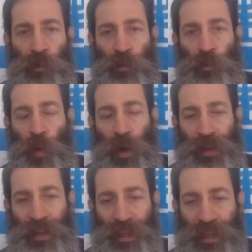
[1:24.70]
Why
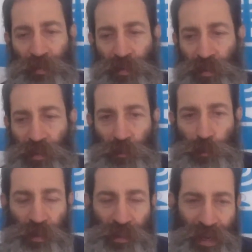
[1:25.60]
he gives us these
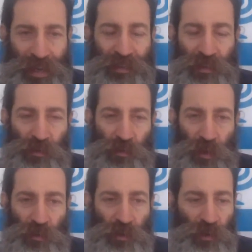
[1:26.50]
precise
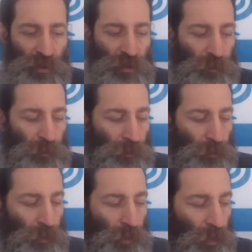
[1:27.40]
instructions
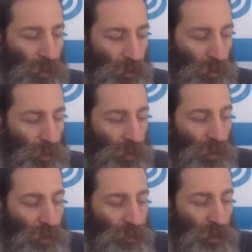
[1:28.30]
uh, are
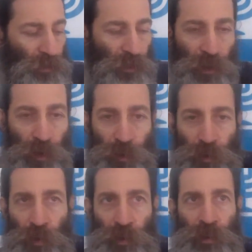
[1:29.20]
not clearly known
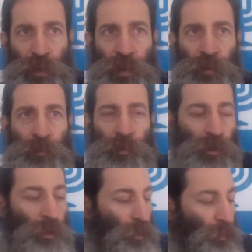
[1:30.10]
all the time.
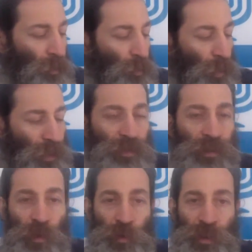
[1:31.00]
But what is
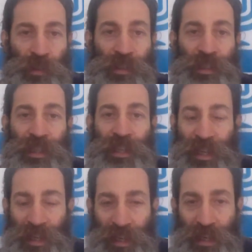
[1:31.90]
known is
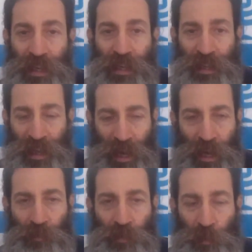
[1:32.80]
he
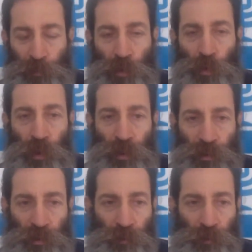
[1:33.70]
gave them to us.